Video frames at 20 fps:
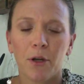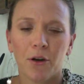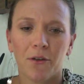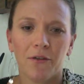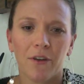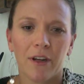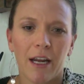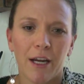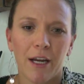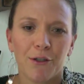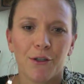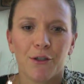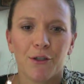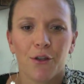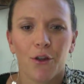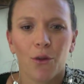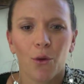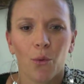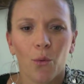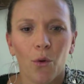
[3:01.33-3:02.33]
purification
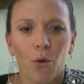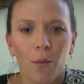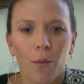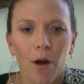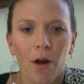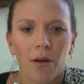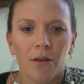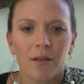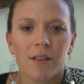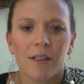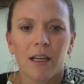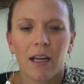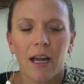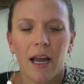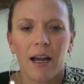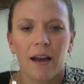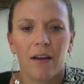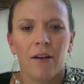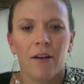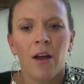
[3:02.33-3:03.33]
to the wool balls to
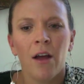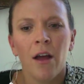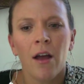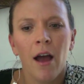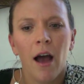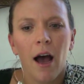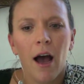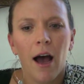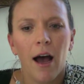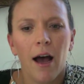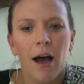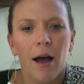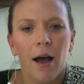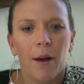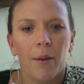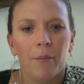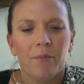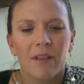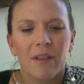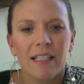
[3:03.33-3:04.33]
kind of
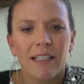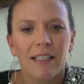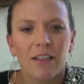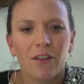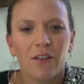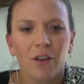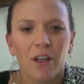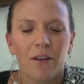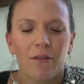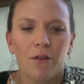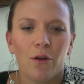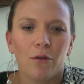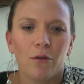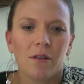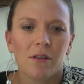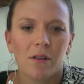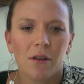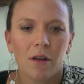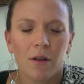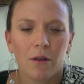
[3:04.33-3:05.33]
um, still give
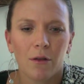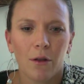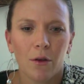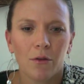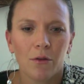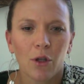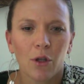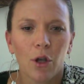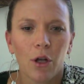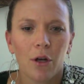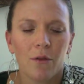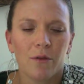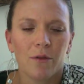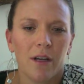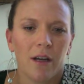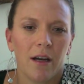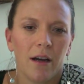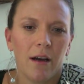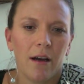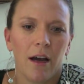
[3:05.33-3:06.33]
those those clothes
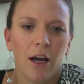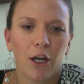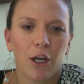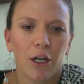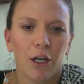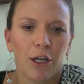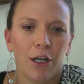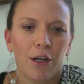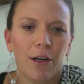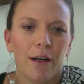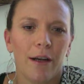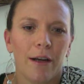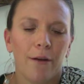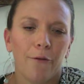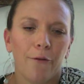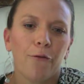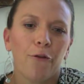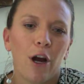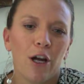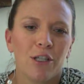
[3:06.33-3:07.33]
a, a good
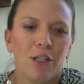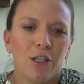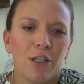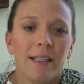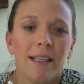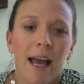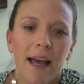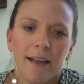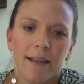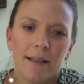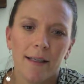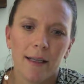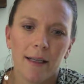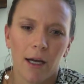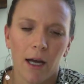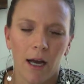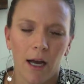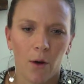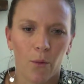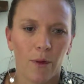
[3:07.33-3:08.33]
fresh scent
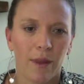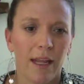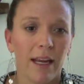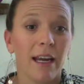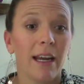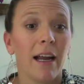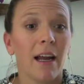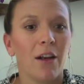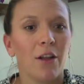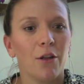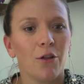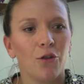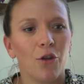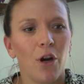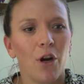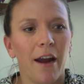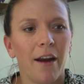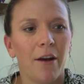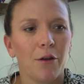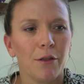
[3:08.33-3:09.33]
uh, when they get out of the
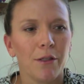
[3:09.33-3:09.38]
dryer.